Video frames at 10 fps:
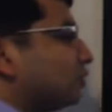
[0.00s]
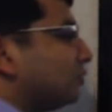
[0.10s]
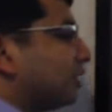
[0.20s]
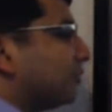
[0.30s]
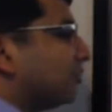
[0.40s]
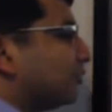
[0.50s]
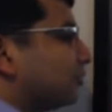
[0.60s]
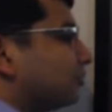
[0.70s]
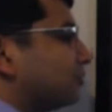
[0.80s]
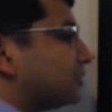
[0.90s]
you'll be able
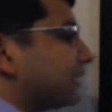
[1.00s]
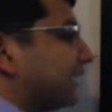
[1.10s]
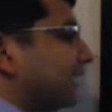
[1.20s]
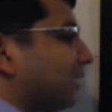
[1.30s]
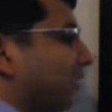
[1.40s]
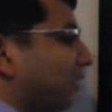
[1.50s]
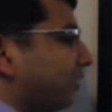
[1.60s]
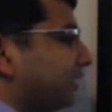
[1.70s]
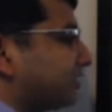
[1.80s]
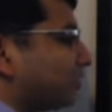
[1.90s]
to say all
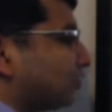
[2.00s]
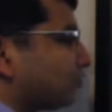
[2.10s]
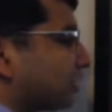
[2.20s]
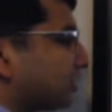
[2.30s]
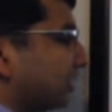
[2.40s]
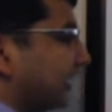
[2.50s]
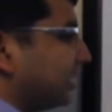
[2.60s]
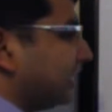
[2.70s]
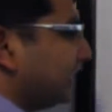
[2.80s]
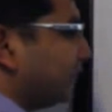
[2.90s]
these concepts in
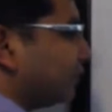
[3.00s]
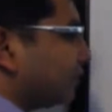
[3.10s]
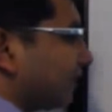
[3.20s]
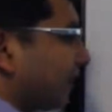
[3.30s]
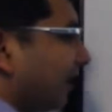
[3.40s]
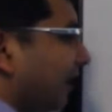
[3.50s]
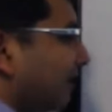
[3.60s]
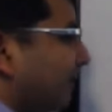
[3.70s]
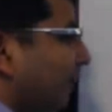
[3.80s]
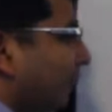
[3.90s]
Hindi, which is like, I
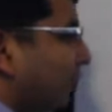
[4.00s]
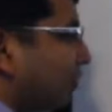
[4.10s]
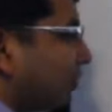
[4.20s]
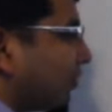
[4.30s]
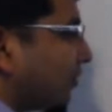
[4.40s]
want